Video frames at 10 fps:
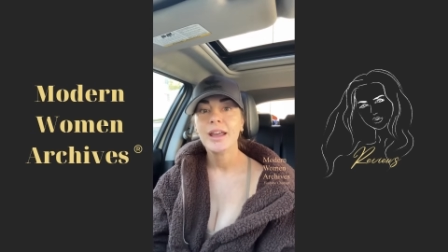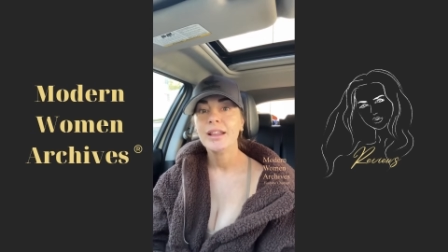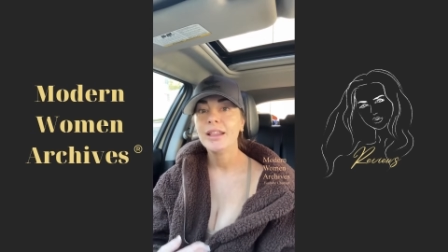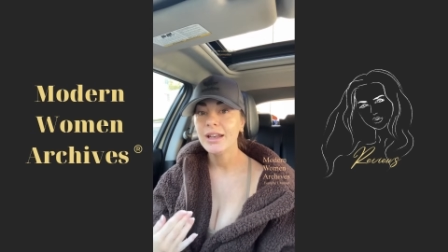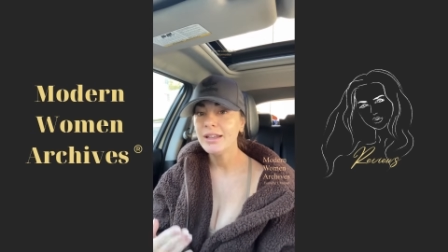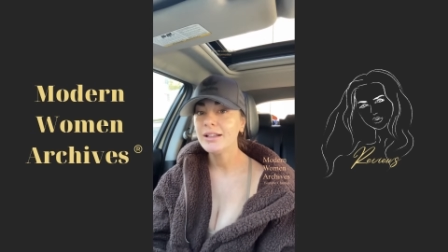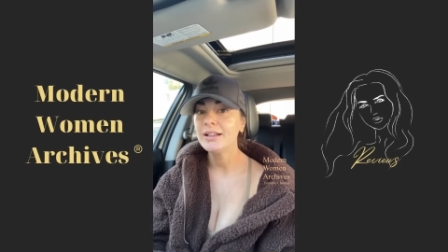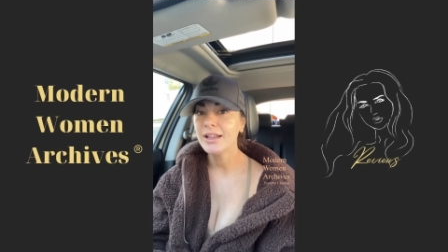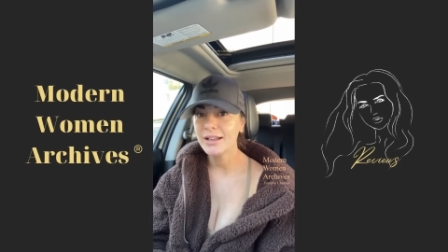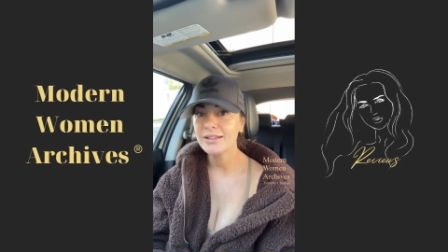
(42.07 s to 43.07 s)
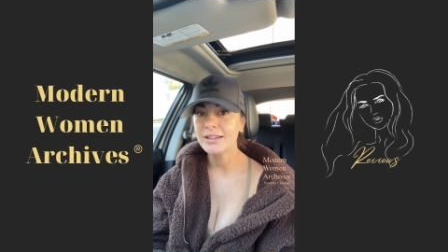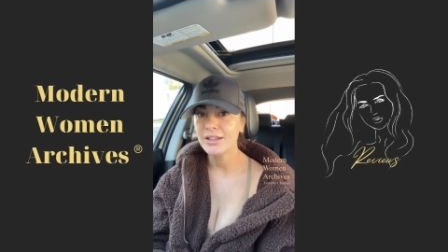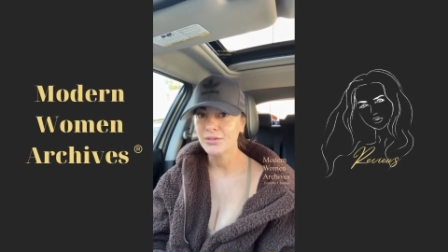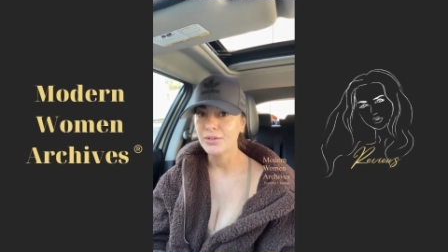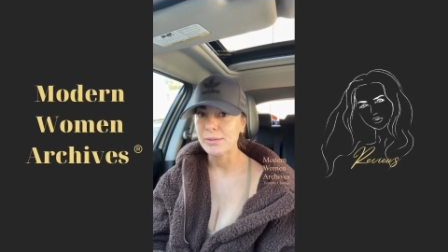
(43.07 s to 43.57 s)
Then he collects the
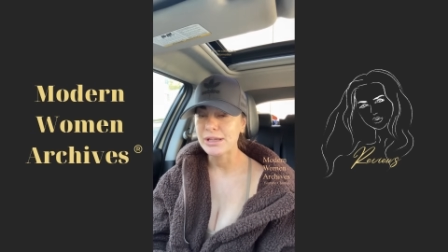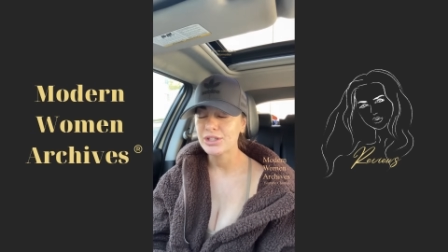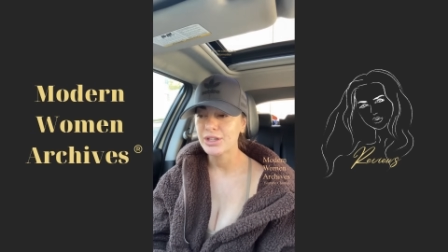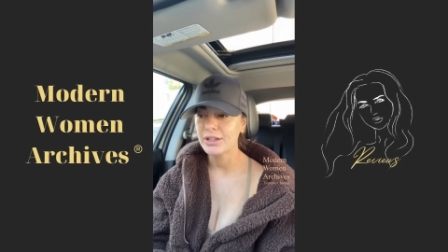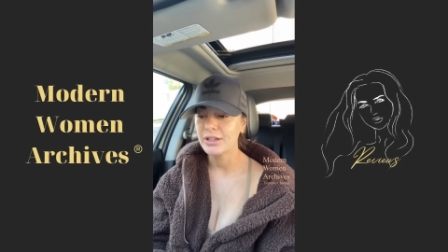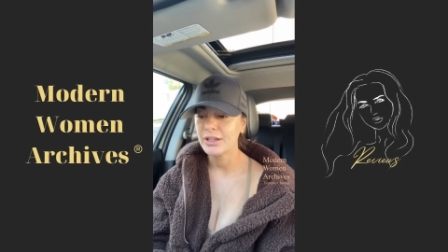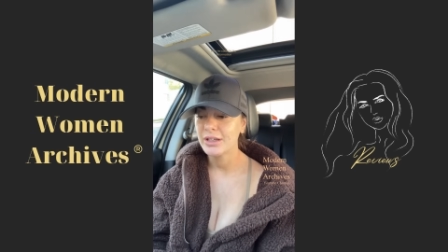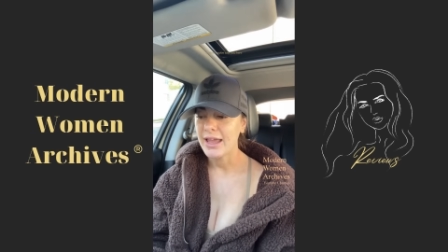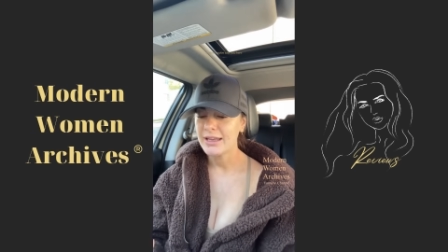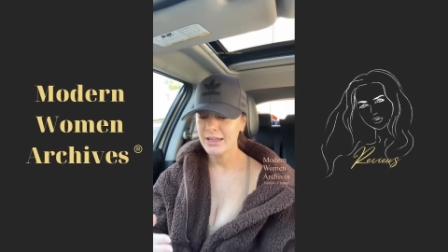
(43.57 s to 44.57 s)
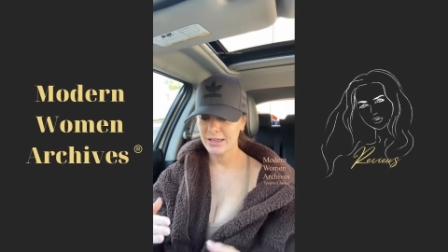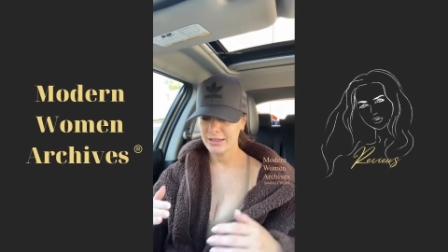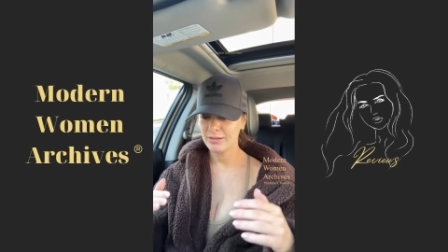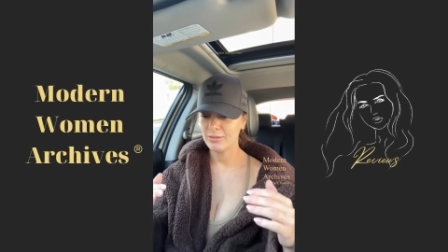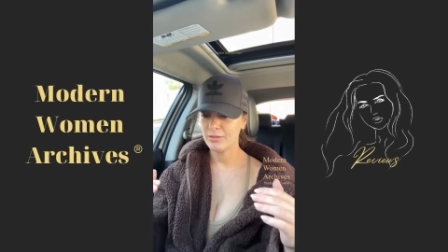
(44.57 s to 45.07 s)
information and he